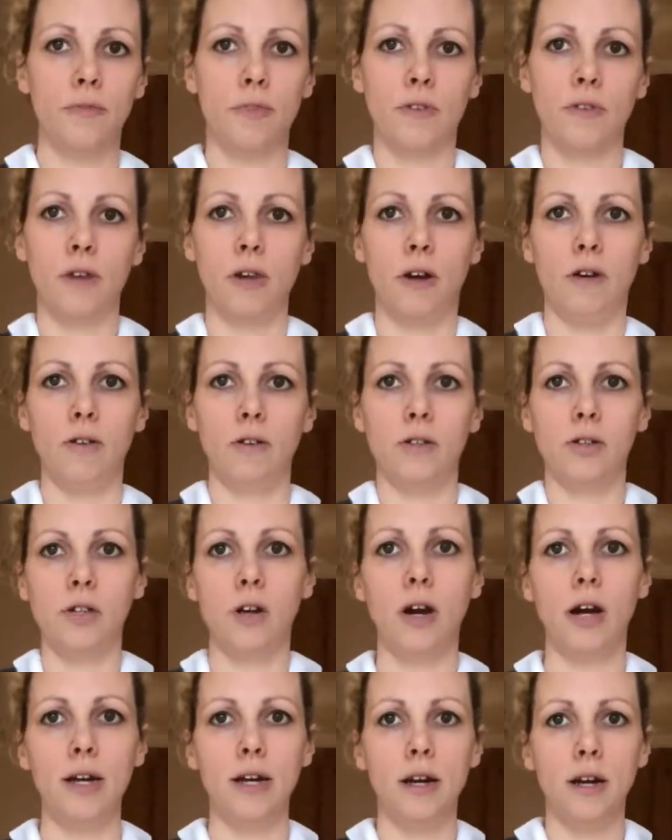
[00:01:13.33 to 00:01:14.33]
So
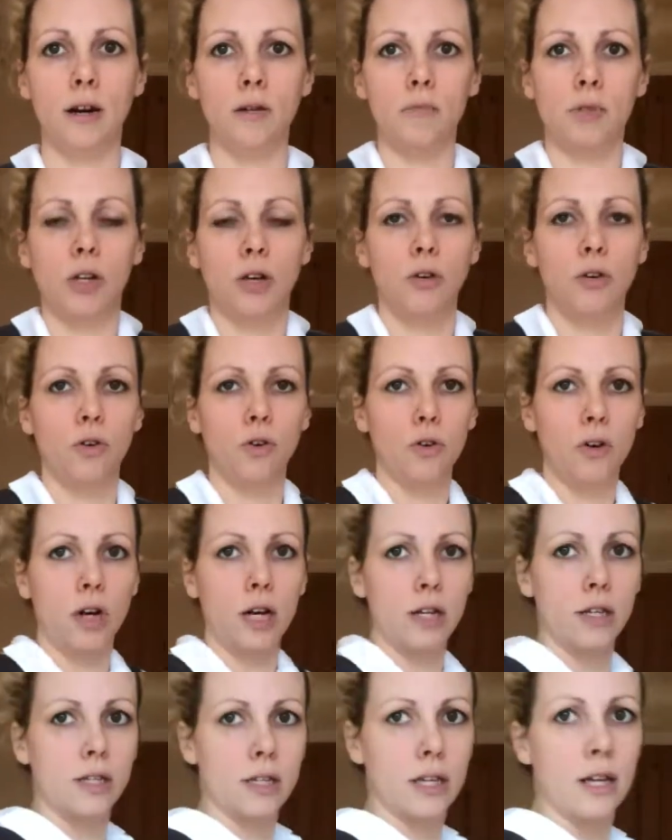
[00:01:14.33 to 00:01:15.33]
tighten it up so you're
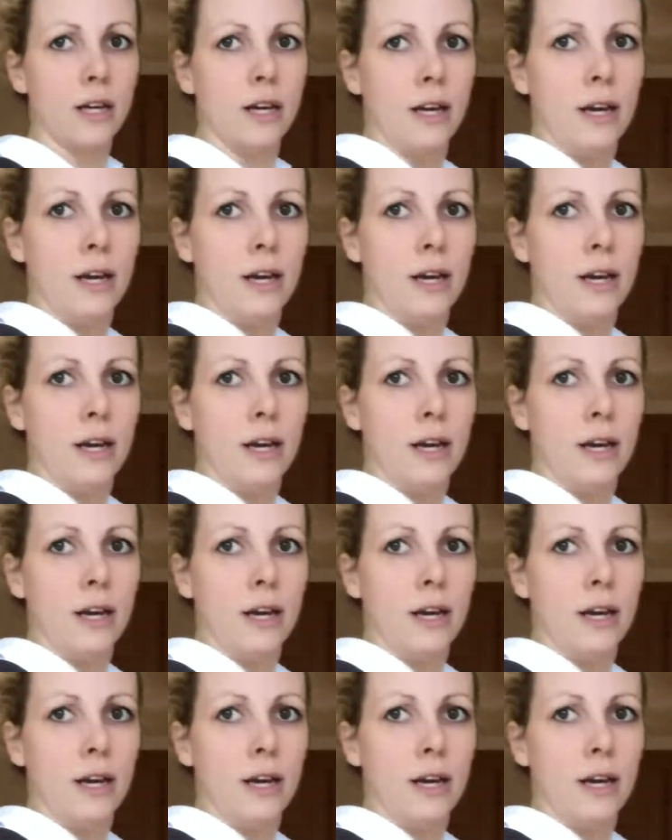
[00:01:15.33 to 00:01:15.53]
nice